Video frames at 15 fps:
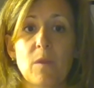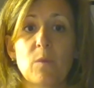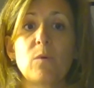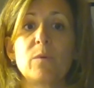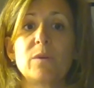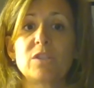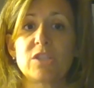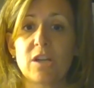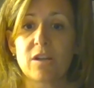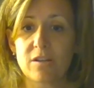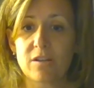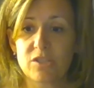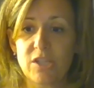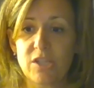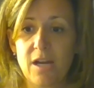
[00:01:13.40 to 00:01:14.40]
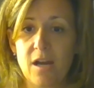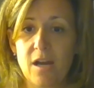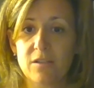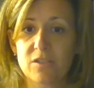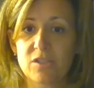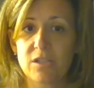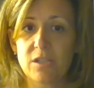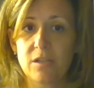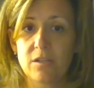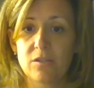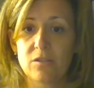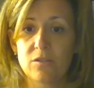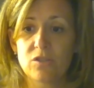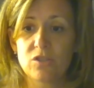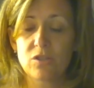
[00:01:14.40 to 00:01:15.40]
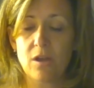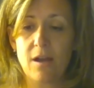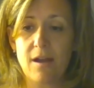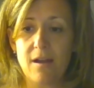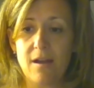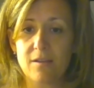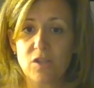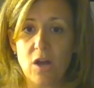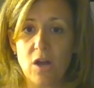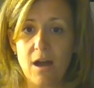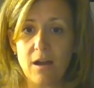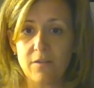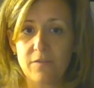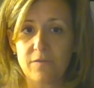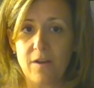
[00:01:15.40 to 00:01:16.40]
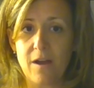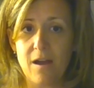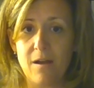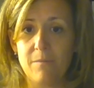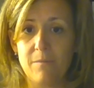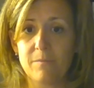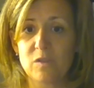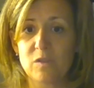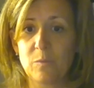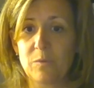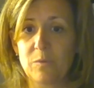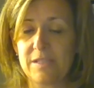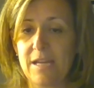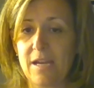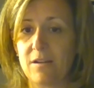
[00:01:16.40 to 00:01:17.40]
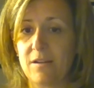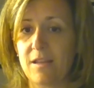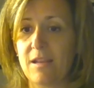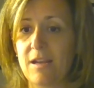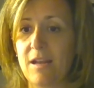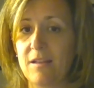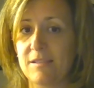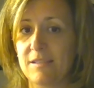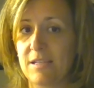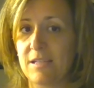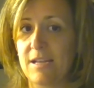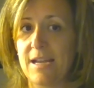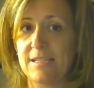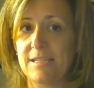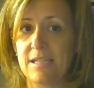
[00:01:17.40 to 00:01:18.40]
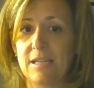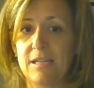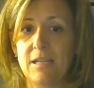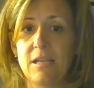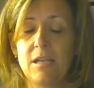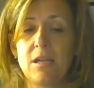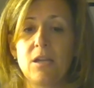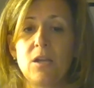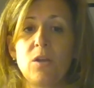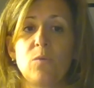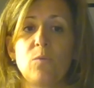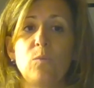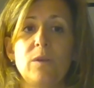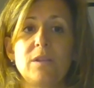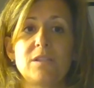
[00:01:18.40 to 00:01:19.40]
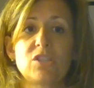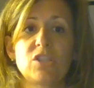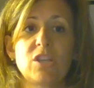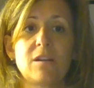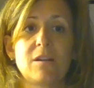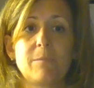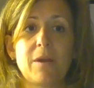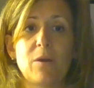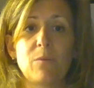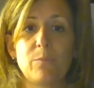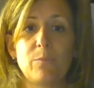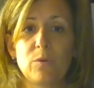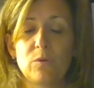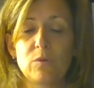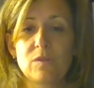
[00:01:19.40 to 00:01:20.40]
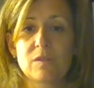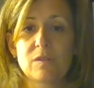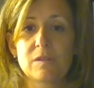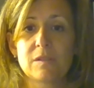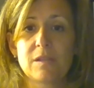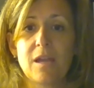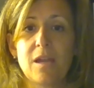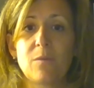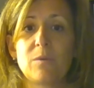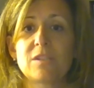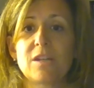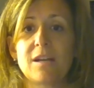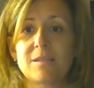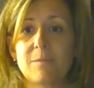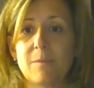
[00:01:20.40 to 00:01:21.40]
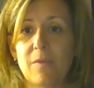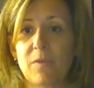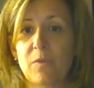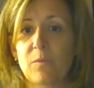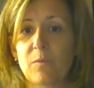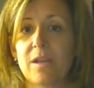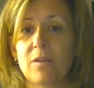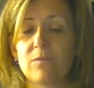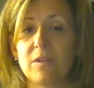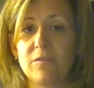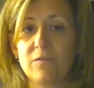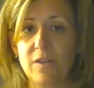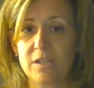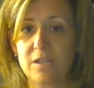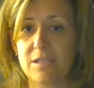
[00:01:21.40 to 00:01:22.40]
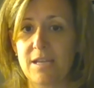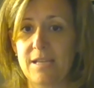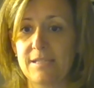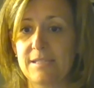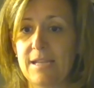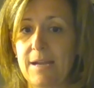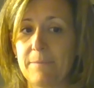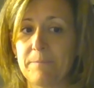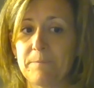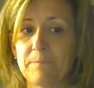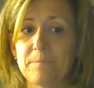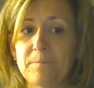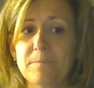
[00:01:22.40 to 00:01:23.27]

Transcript: we shared our Shakeology talk from Super Saturday that Allison and I did. We shared about boosts, and we talked about the 3-day refresh last time.